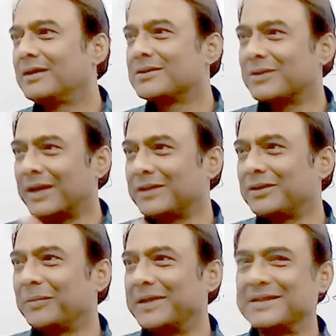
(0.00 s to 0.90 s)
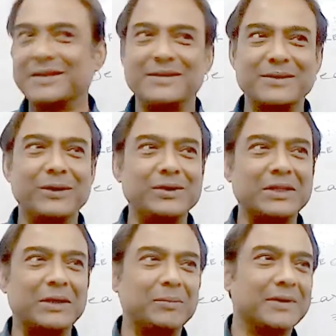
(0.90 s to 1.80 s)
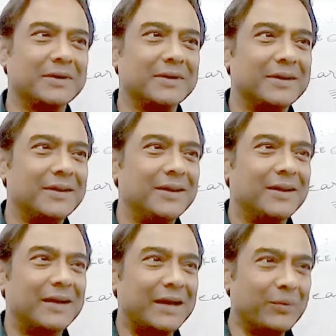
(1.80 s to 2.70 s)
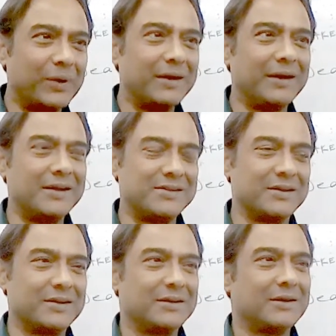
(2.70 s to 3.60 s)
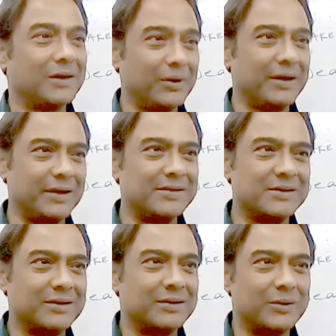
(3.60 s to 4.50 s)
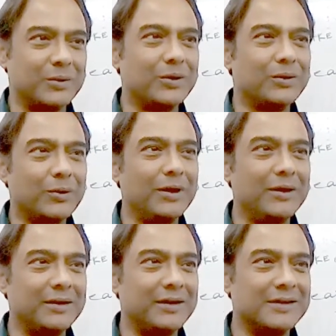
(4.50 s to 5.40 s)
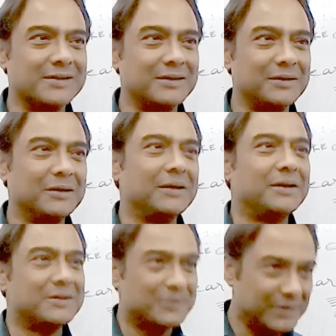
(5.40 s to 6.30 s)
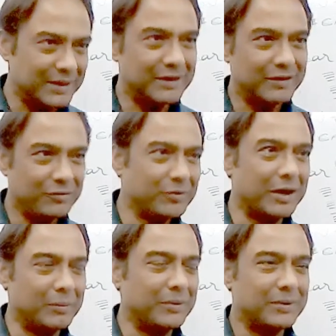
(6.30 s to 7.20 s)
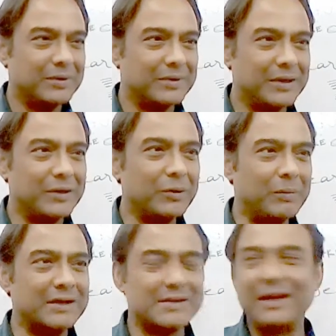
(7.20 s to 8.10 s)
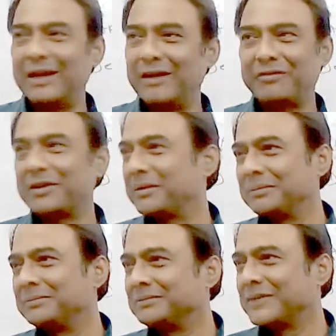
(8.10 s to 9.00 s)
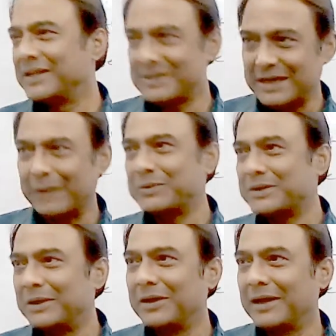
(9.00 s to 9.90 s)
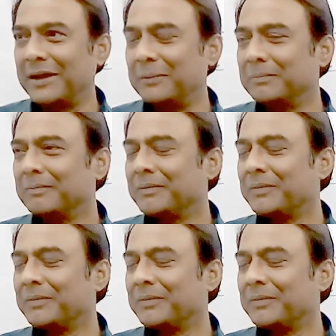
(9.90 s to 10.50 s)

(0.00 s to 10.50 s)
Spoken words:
So take 3 pencils, all sharpened. And 1 eraser, a good quality eraser. So that if you rub, then no marks are left. It's absolutely clean.